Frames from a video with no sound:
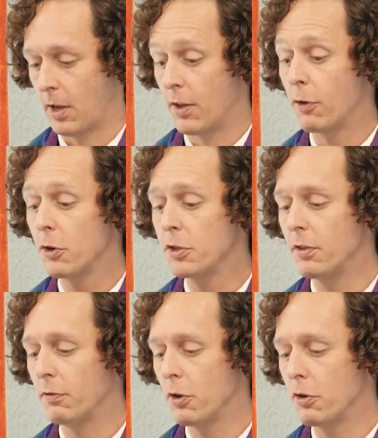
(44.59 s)
The first
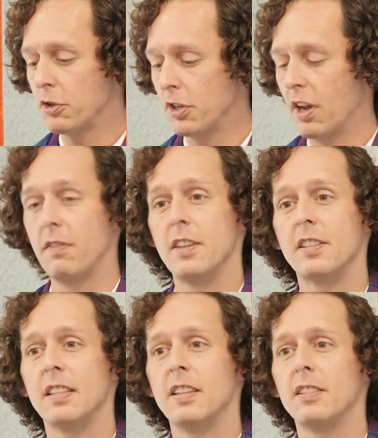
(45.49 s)
version of
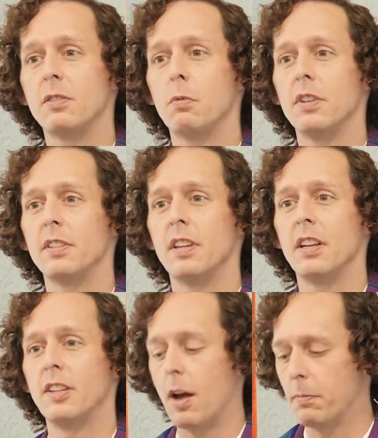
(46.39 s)
this list was
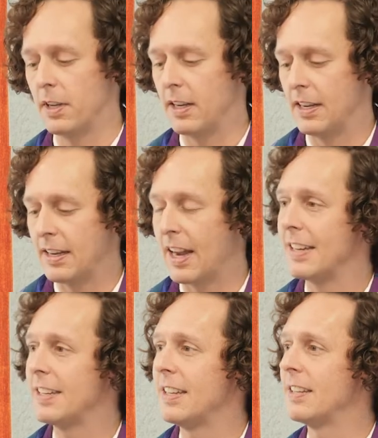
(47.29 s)
adopted in
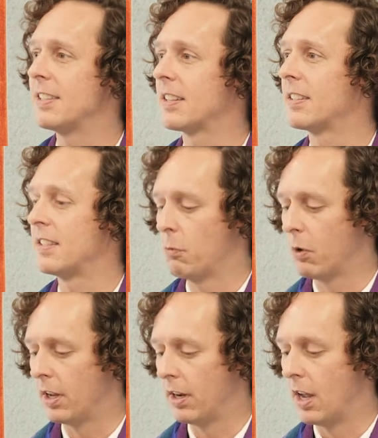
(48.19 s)

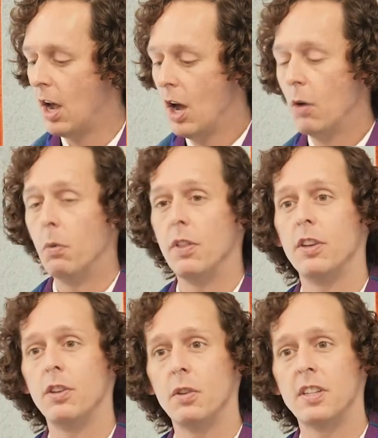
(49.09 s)
1961 when
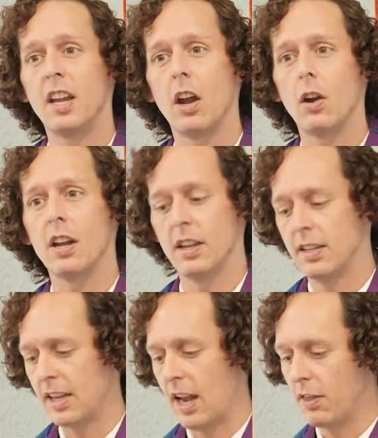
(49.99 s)
the
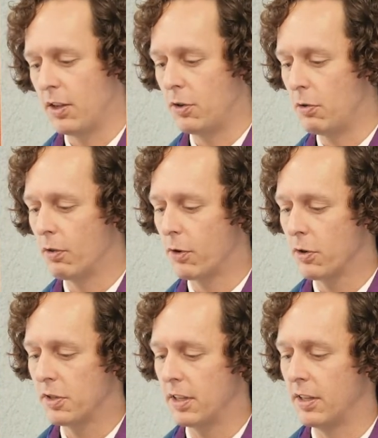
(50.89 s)
Unitarians and the
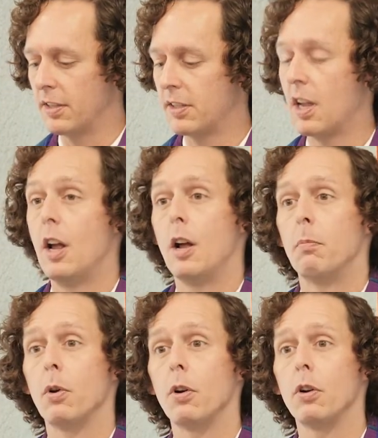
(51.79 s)
Universalists
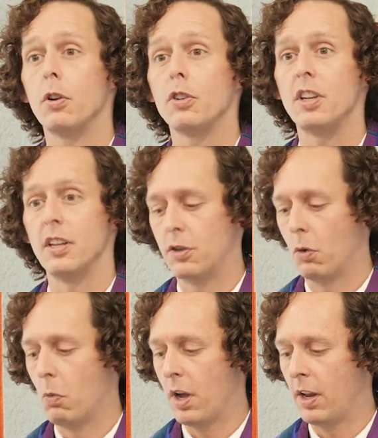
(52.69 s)
merged into
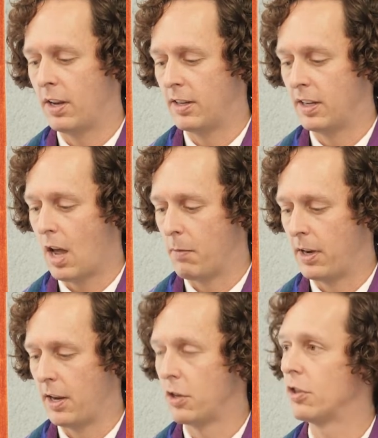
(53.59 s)
one
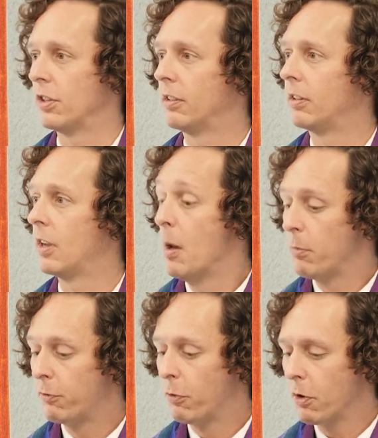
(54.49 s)
denomination.
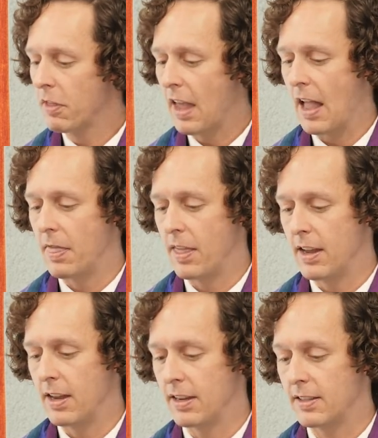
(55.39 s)
Before that,
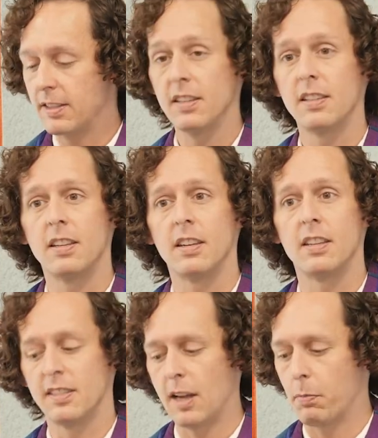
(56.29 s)
they
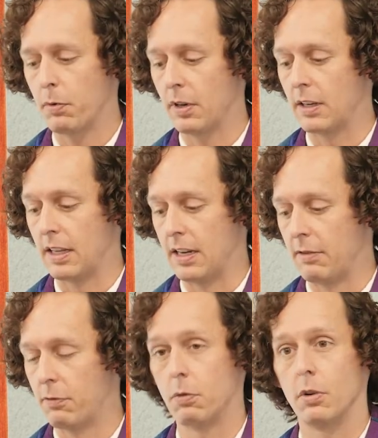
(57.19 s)
existed separately
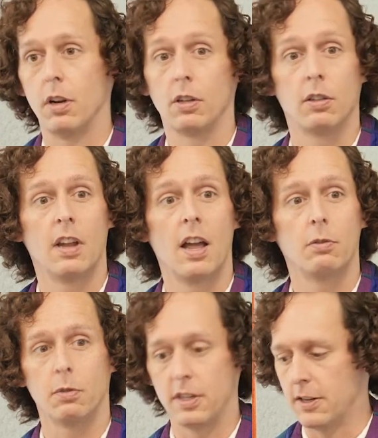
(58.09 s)
for a good
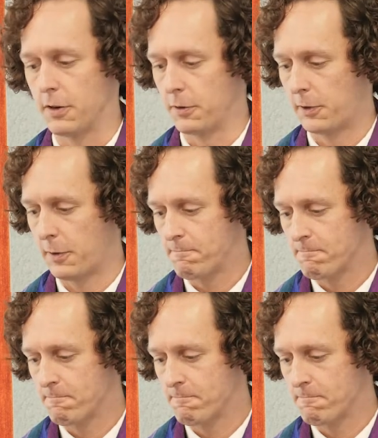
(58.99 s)
100 years.